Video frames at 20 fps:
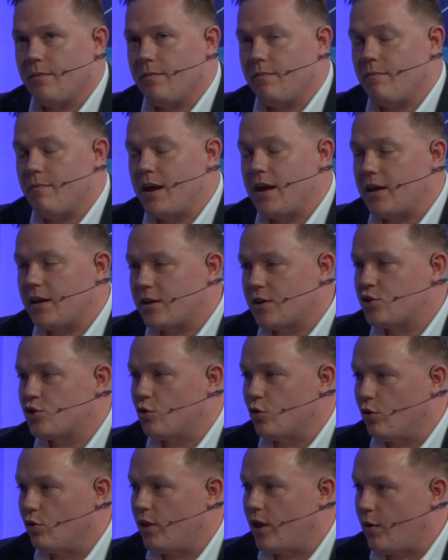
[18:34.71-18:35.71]
make
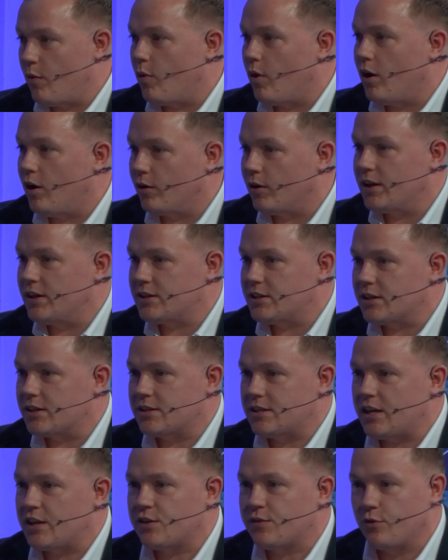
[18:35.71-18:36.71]
sure they're wildly
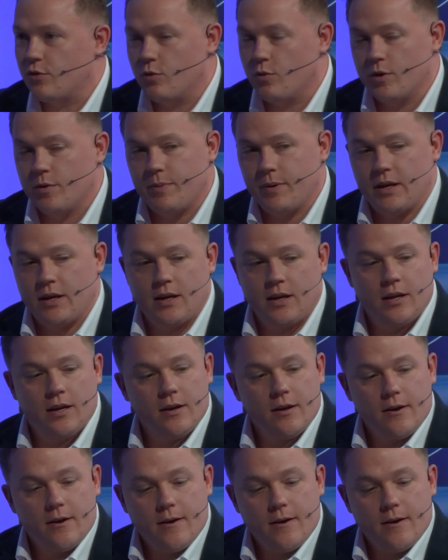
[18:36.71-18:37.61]
successful would be